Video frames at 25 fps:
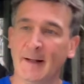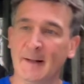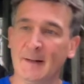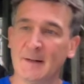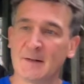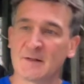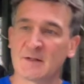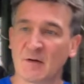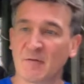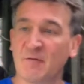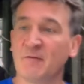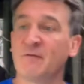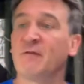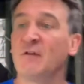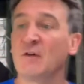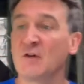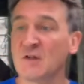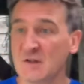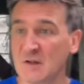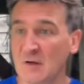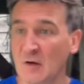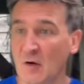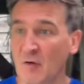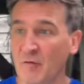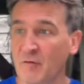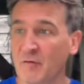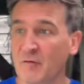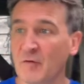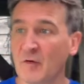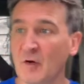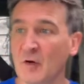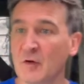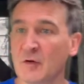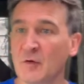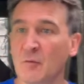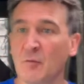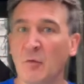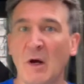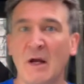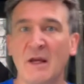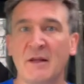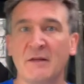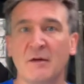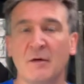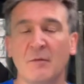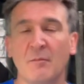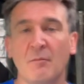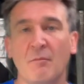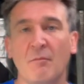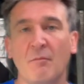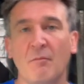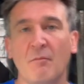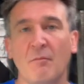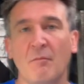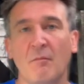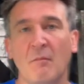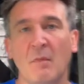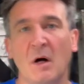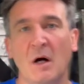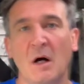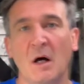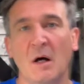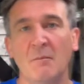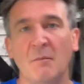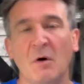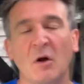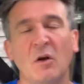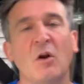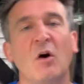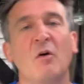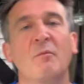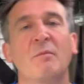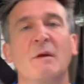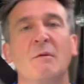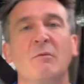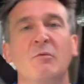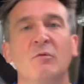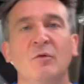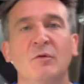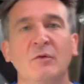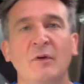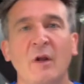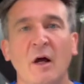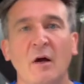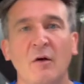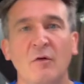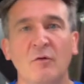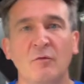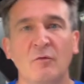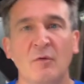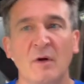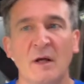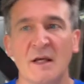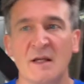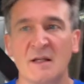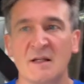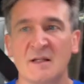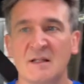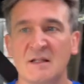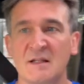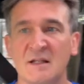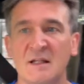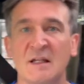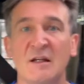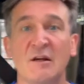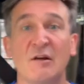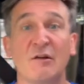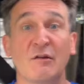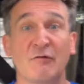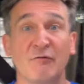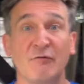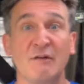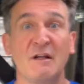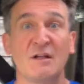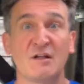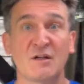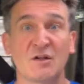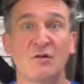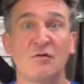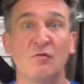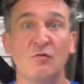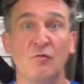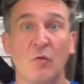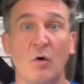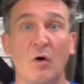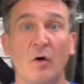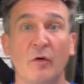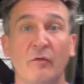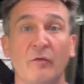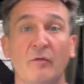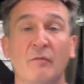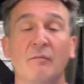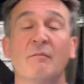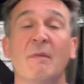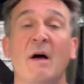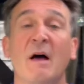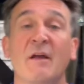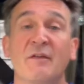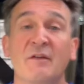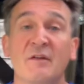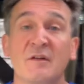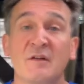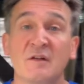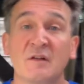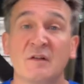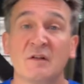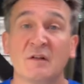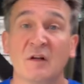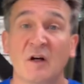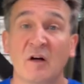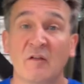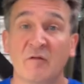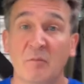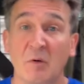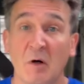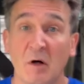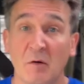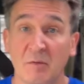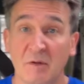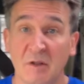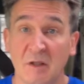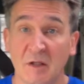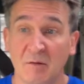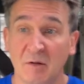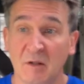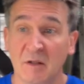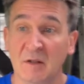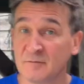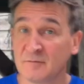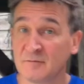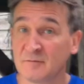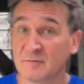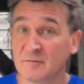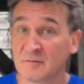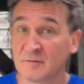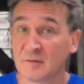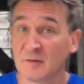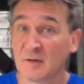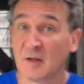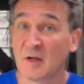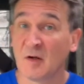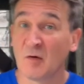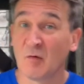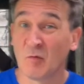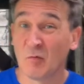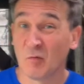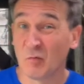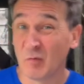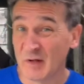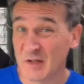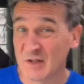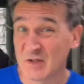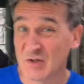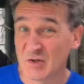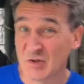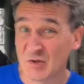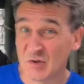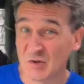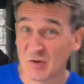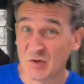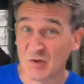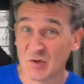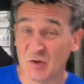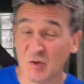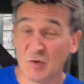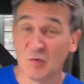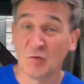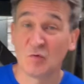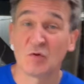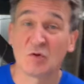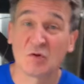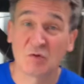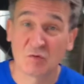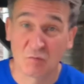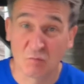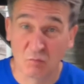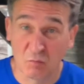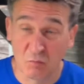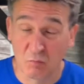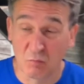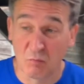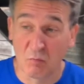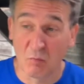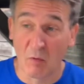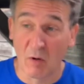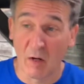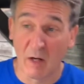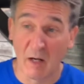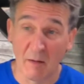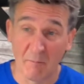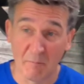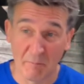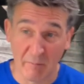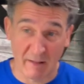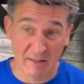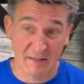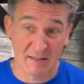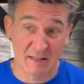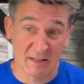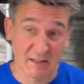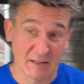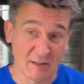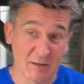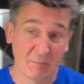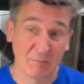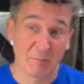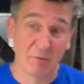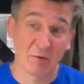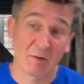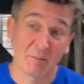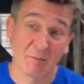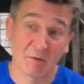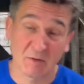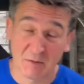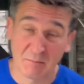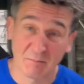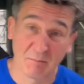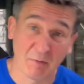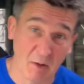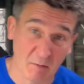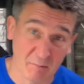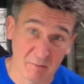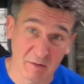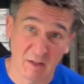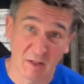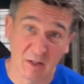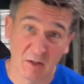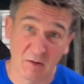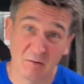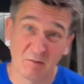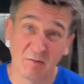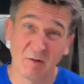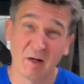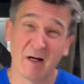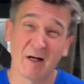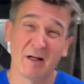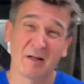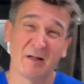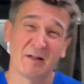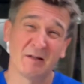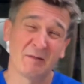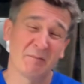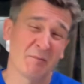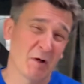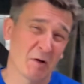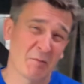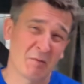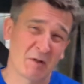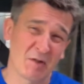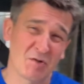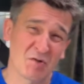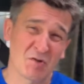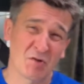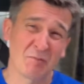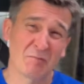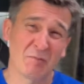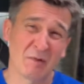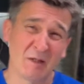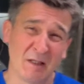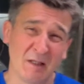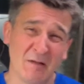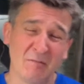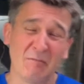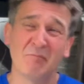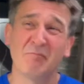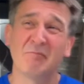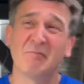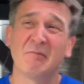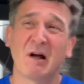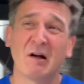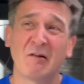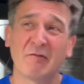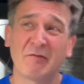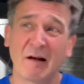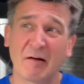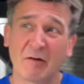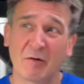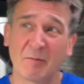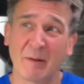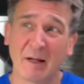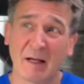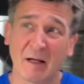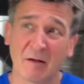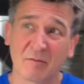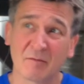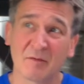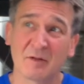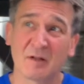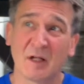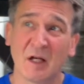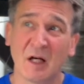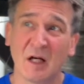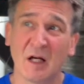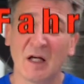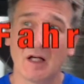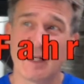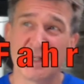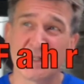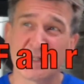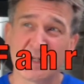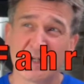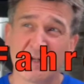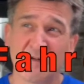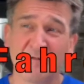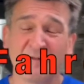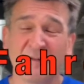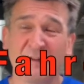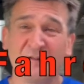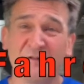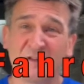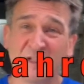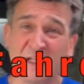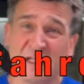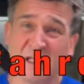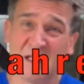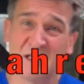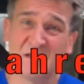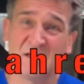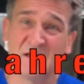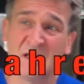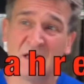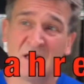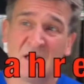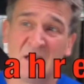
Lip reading: So first off, the way that a lot of people will know is the 3-2-1 method of barbecuing, which you basically put them on your barbecue, and the barbecue should be around about 215